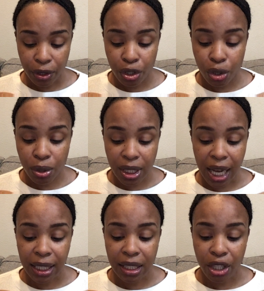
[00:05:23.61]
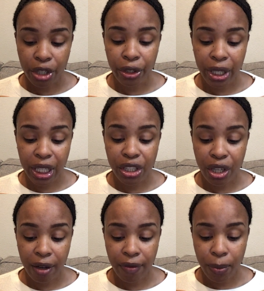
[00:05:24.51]
2 sockets under each
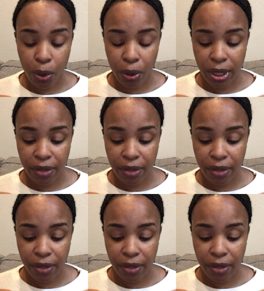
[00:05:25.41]
of the boards.